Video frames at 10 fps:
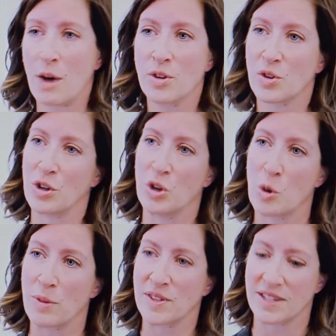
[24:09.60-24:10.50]
hours are your
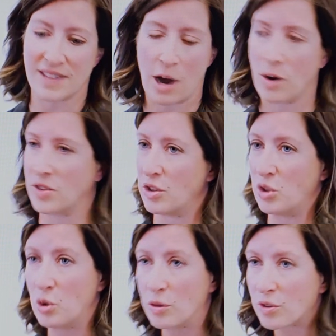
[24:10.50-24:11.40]
business hours, and
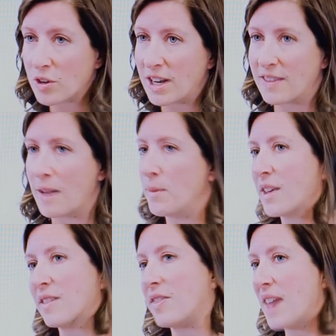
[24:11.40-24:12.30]
you've created them
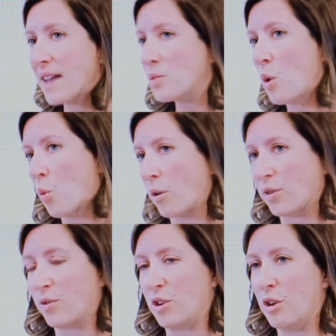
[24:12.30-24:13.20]
because that's what works
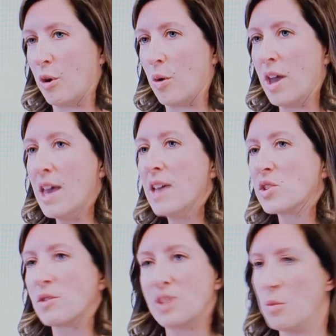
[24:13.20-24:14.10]
for you.
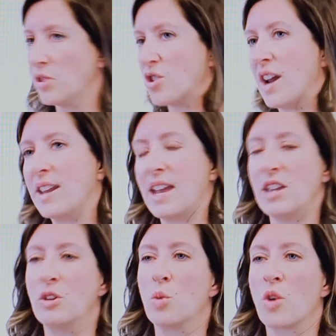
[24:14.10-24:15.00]
So if someone's trying to get
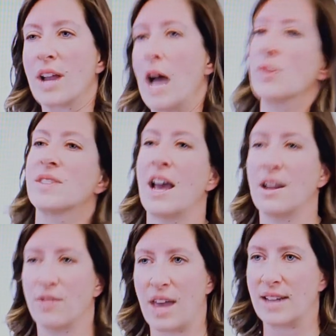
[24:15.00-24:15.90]
you to work
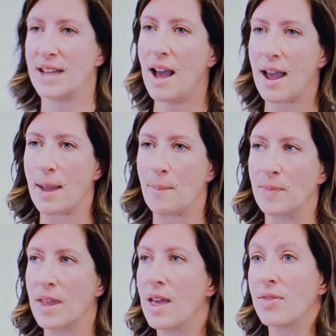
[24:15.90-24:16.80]
outside of that time,
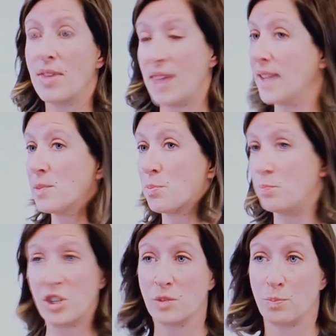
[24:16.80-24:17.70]
then that's
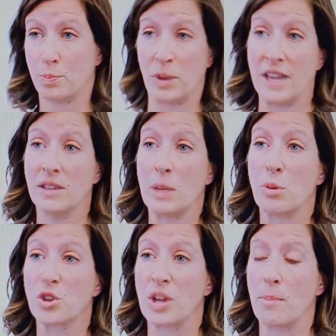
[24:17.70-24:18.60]
just blatantly
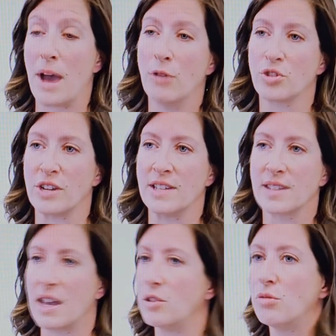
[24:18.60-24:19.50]
pushing
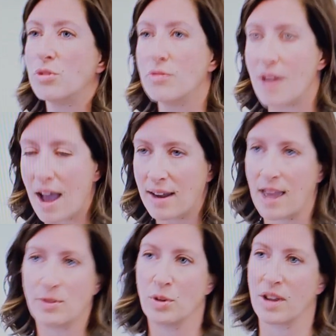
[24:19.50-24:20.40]
boundaries, and you do not
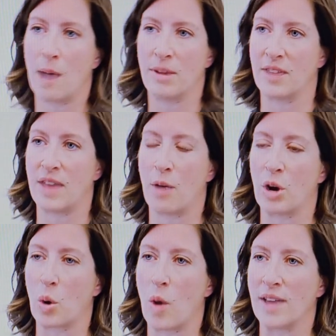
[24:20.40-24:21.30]
have to accommodate that
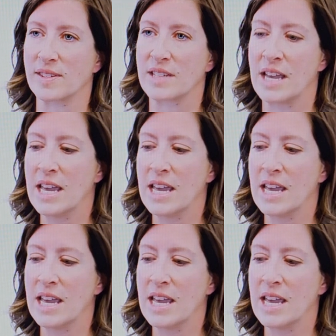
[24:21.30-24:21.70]
request.